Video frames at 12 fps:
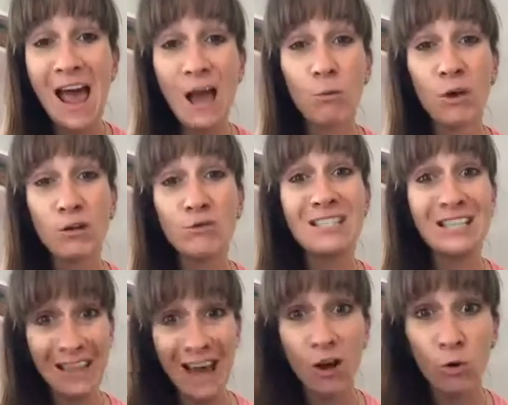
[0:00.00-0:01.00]
And when you see
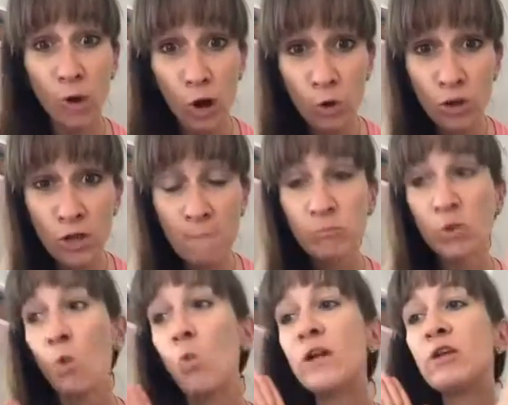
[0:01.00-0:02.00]
that growth,
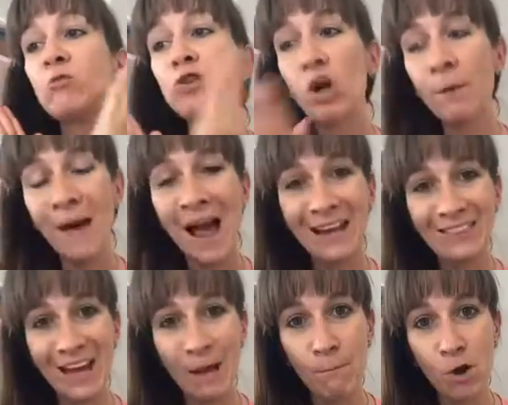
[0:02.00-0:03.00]
when you look back at
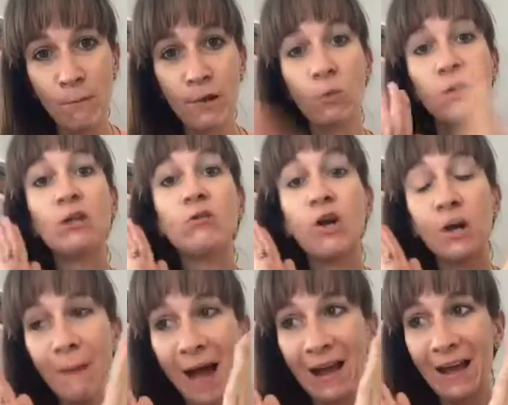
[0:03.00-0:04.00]
that moment, when you
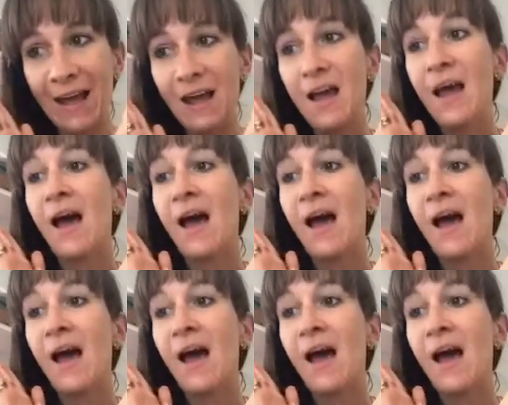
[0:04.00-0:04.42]
look back at